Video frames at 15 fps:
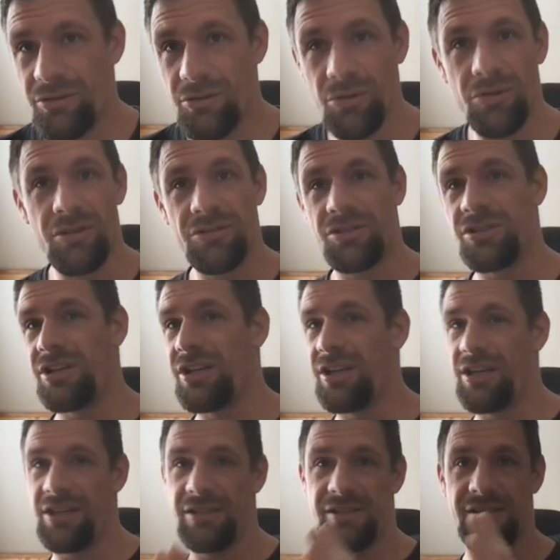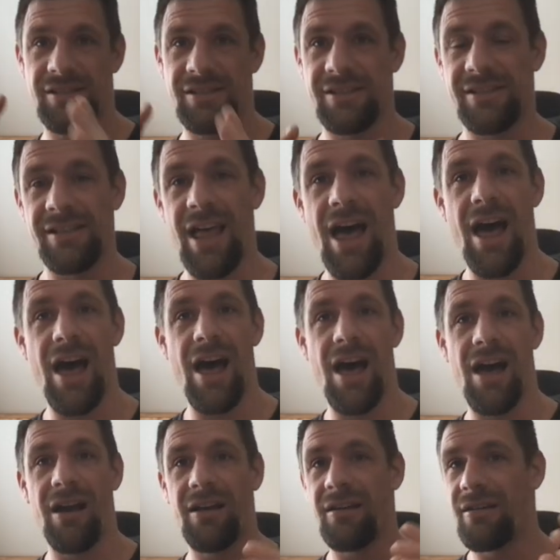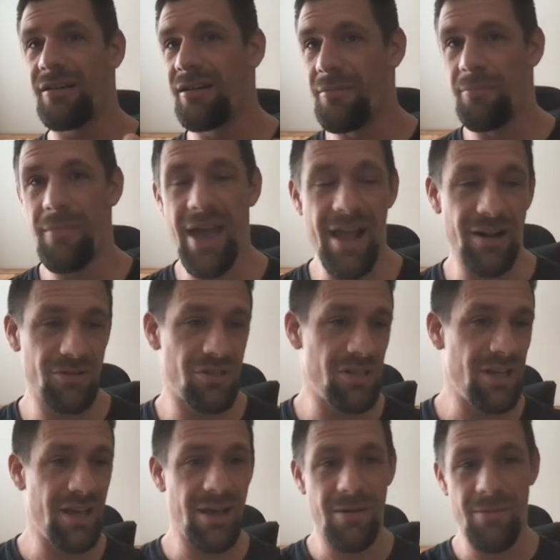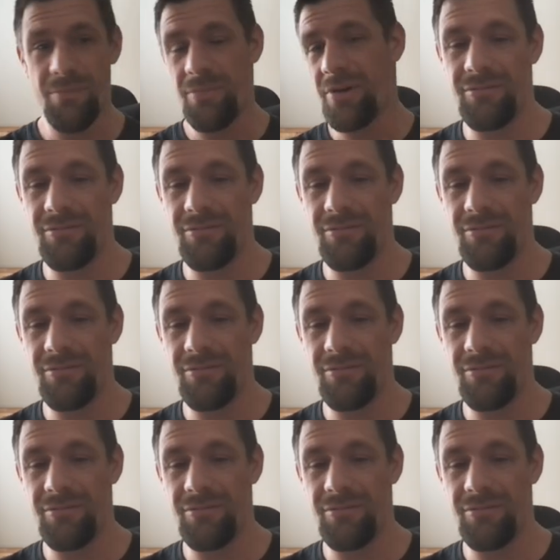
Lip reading: Google Sheets, Slack, MailChimp,